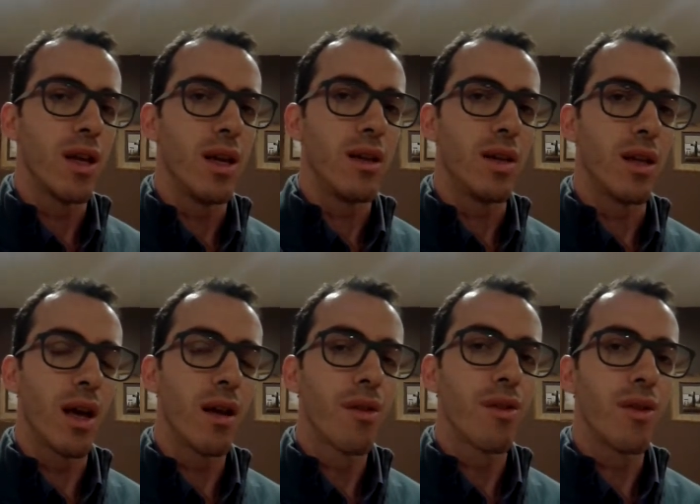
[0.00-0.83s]
eating
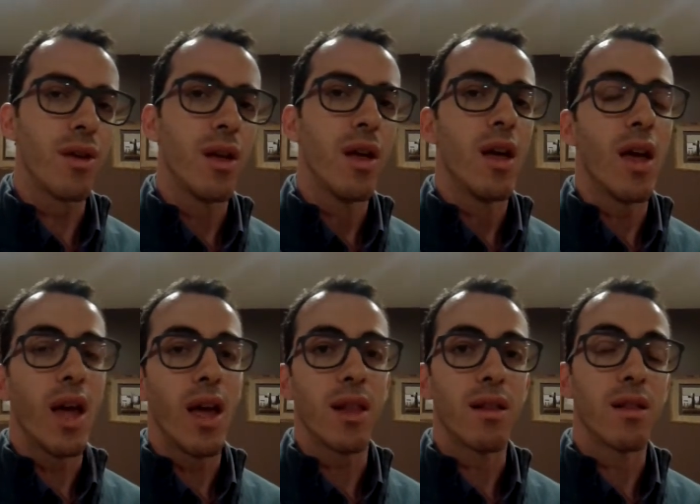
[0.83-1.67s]
healthy,
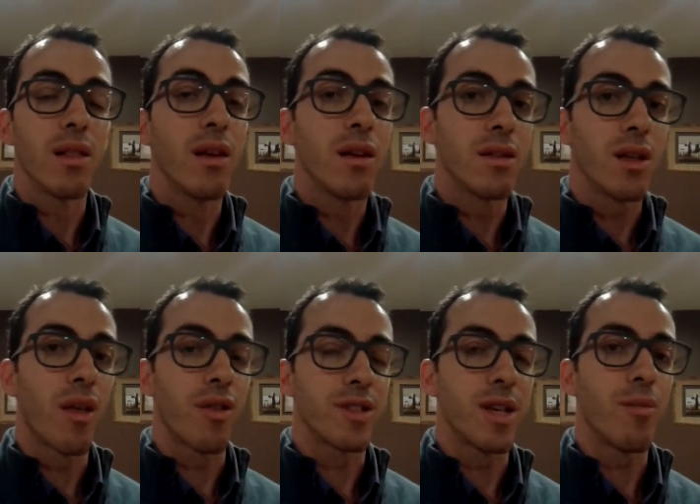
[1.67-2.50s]
and
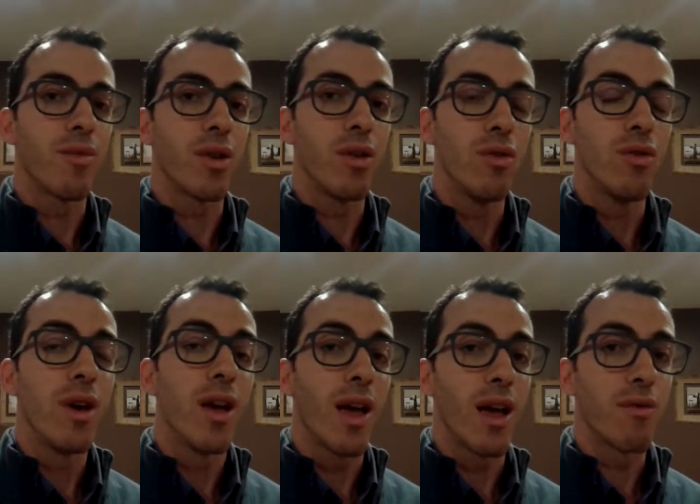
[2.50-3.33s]
learning something new
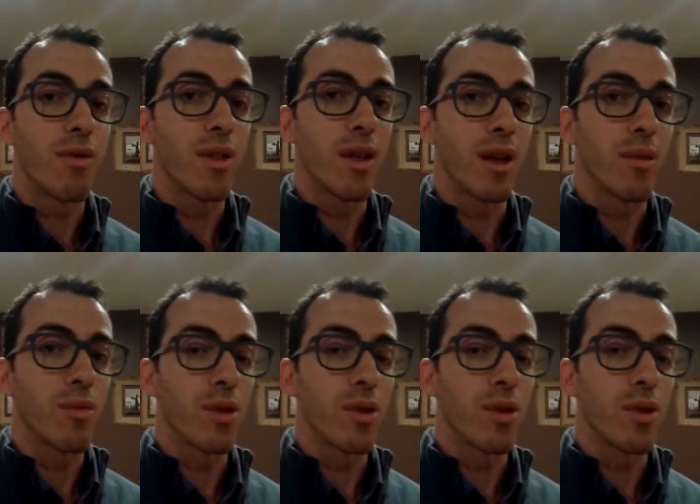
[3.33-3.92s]
every day.